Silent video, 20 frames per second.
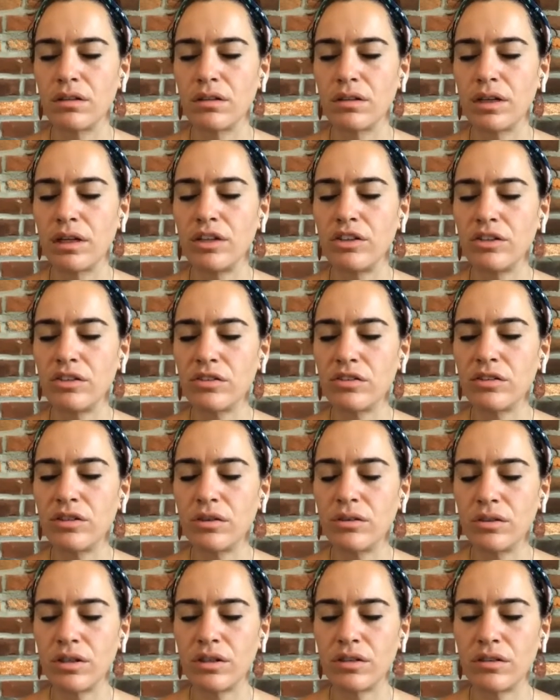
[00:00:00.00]
And just
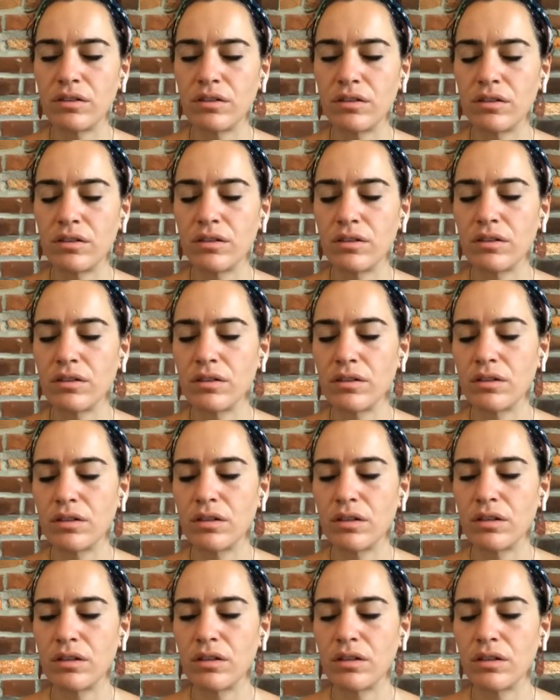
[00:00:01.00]
notice
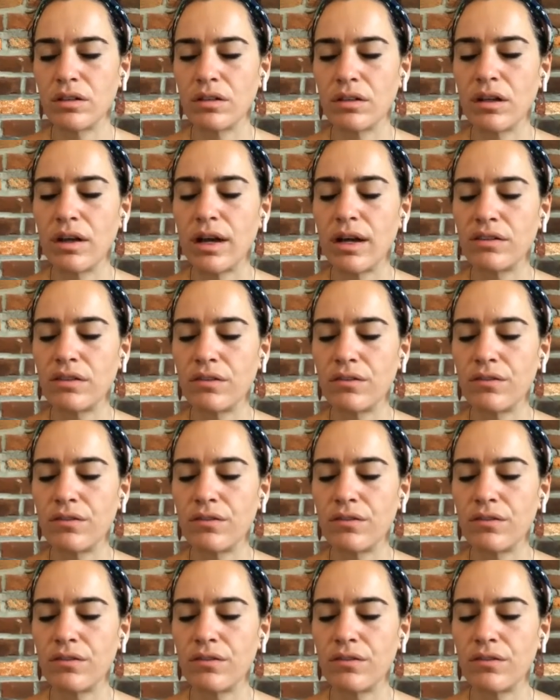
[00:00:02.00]
as it